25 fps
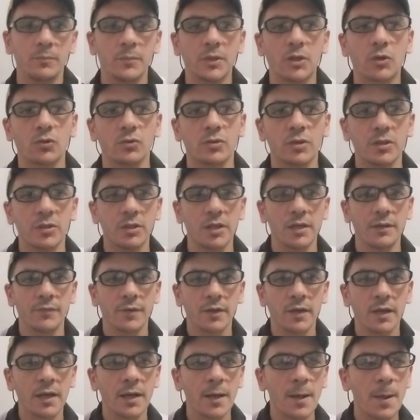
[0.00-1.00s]
they say
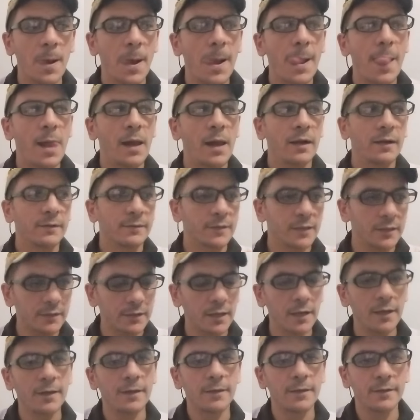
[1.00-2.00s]
they can have a
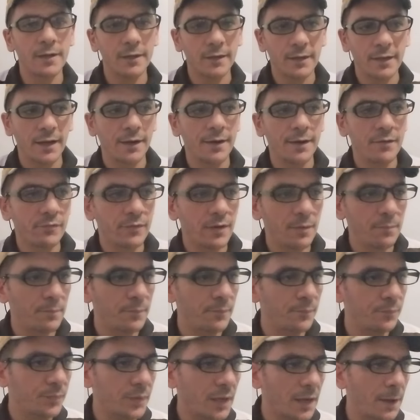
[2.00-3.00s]
more long
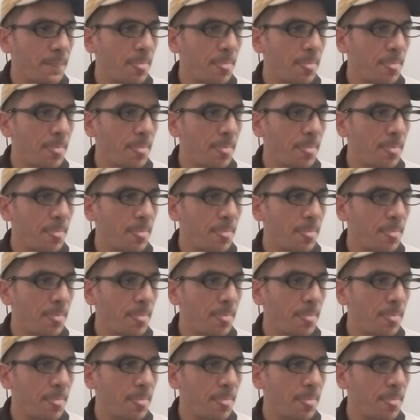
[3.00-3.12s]
life.